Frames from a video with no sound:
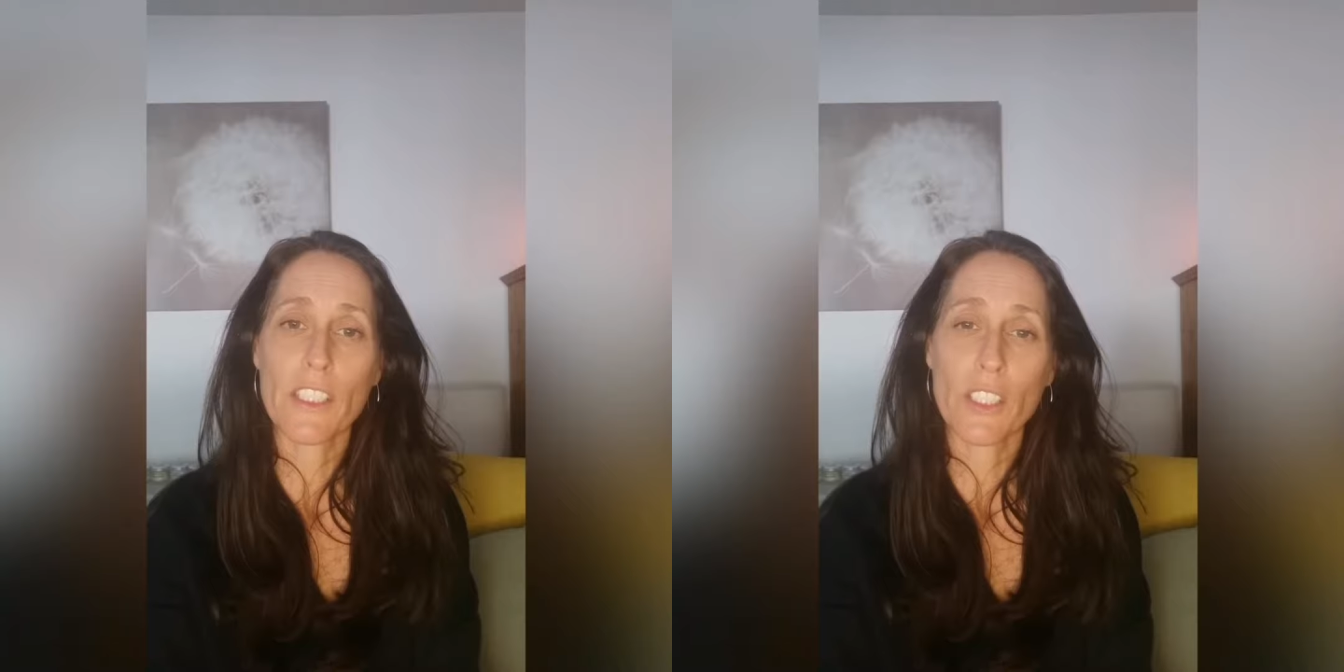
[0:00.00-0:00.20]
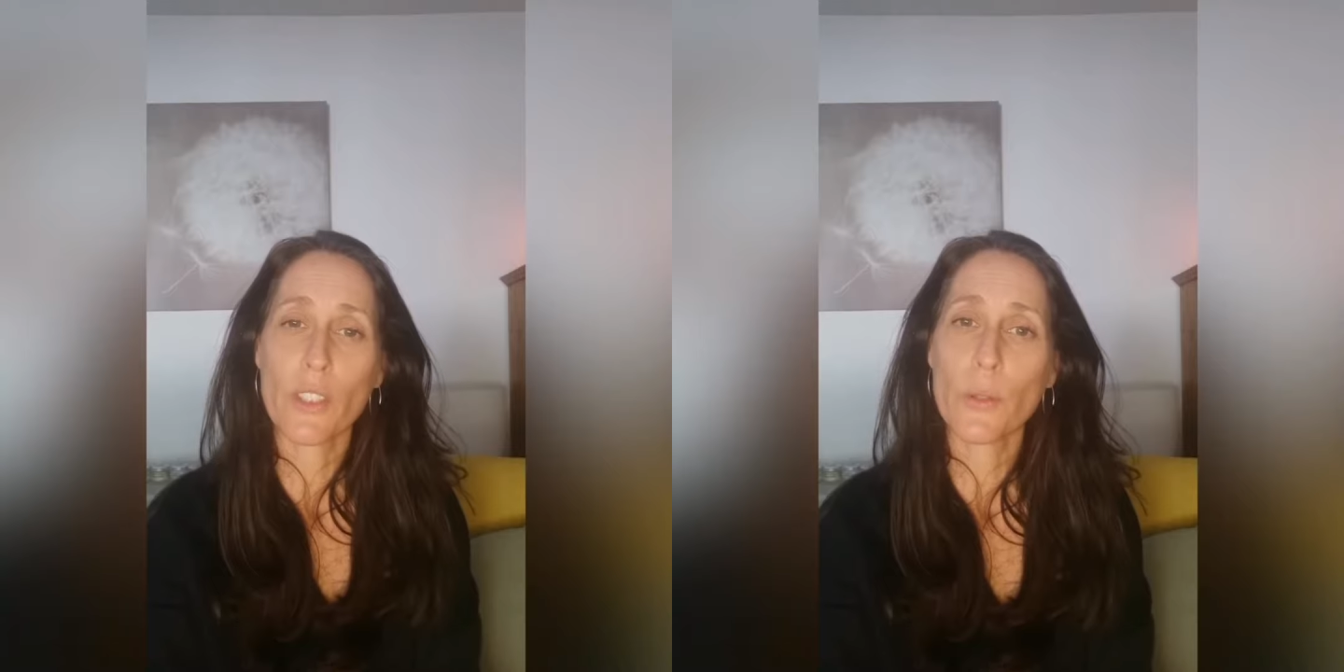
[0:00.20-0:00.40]

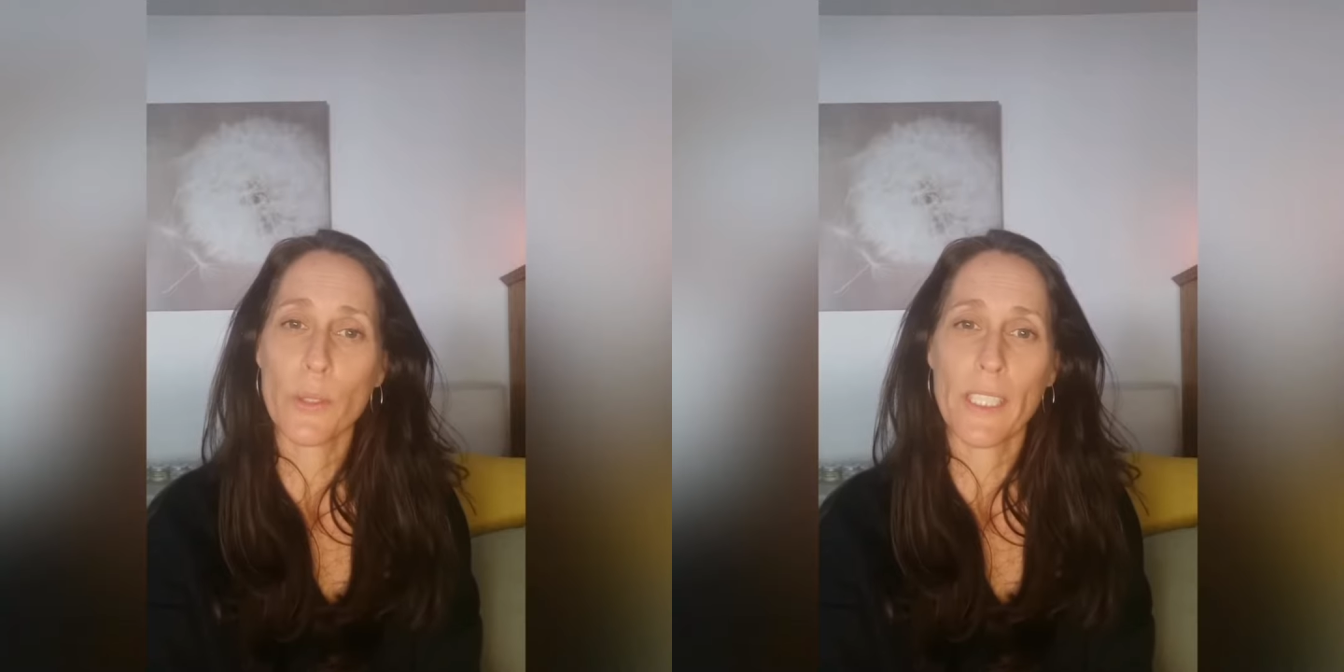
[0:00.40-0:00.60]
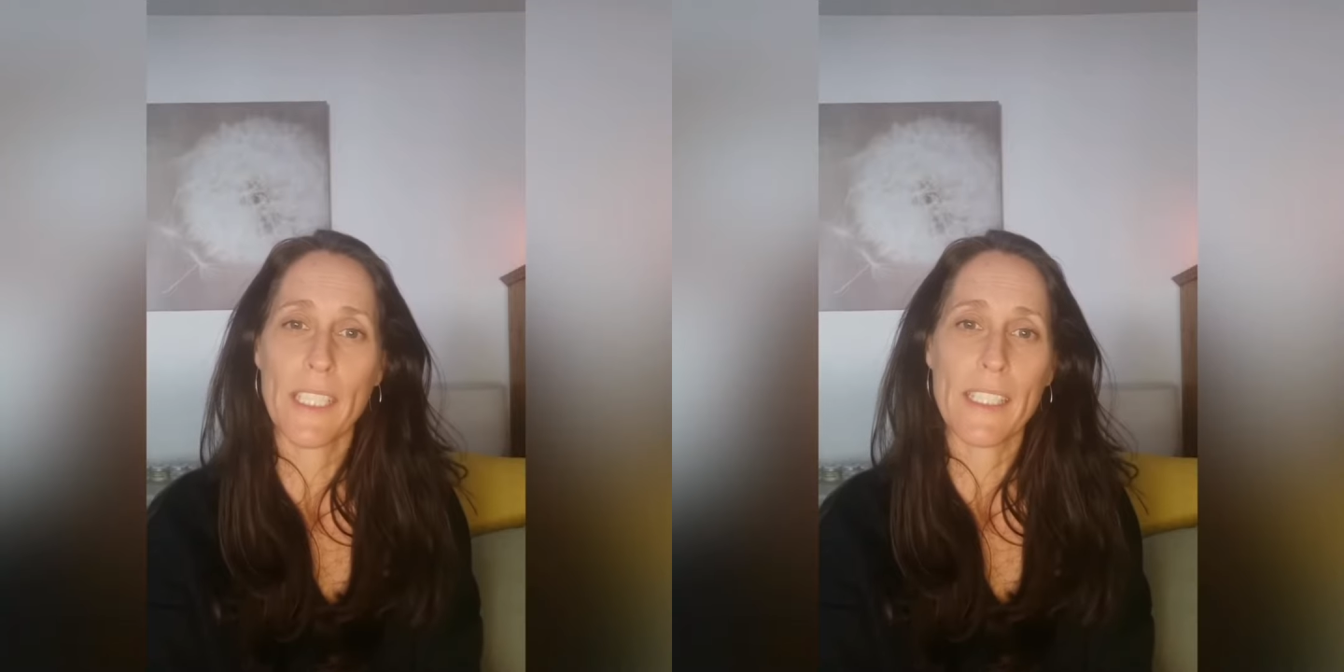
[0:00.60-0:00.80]
to your
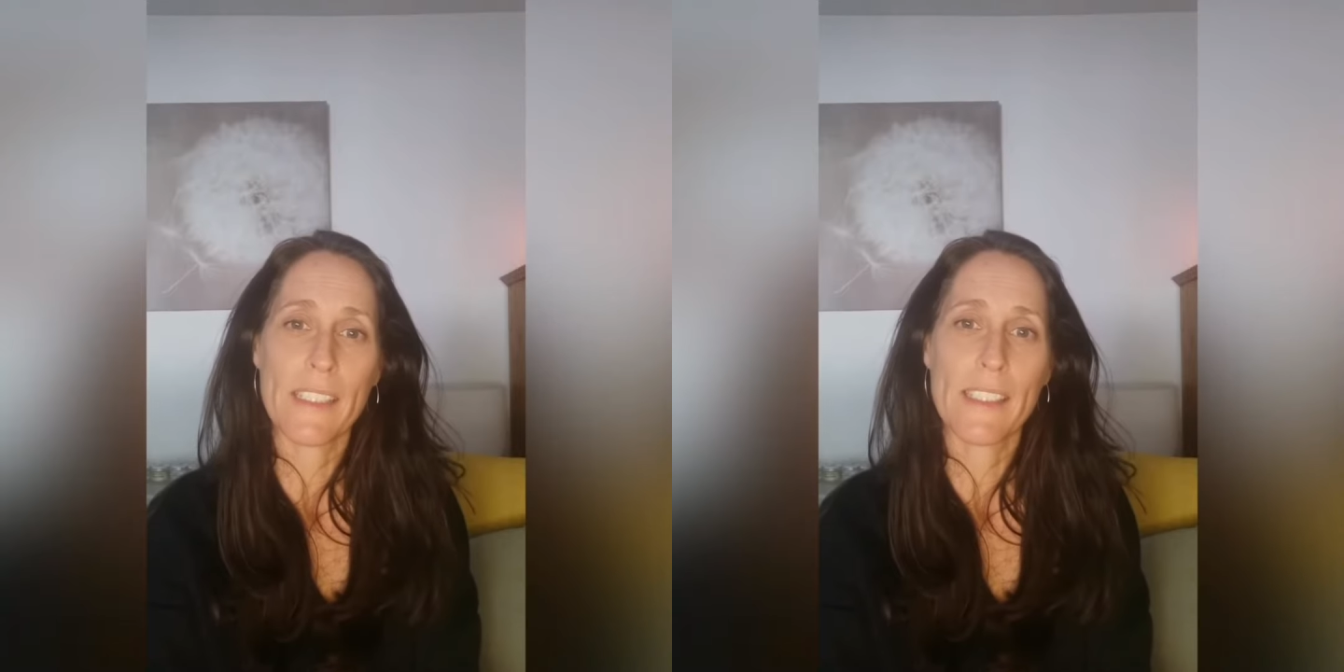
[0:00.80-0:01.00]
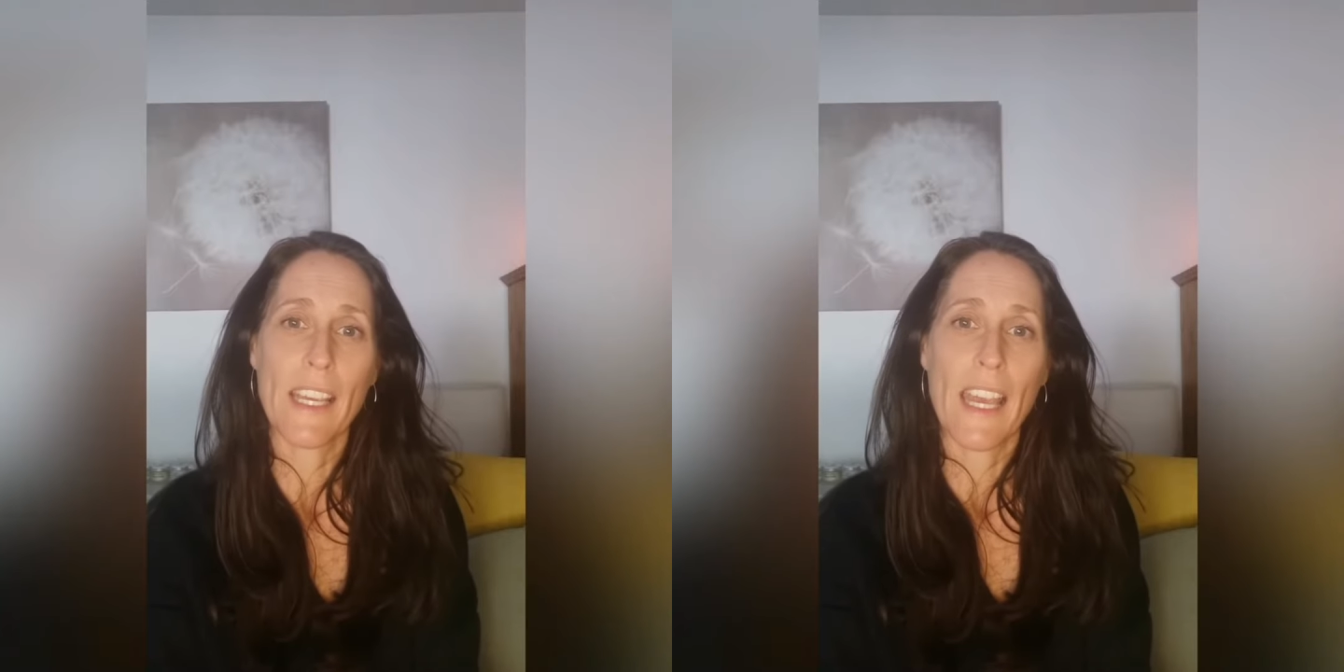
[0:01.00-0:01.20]
needs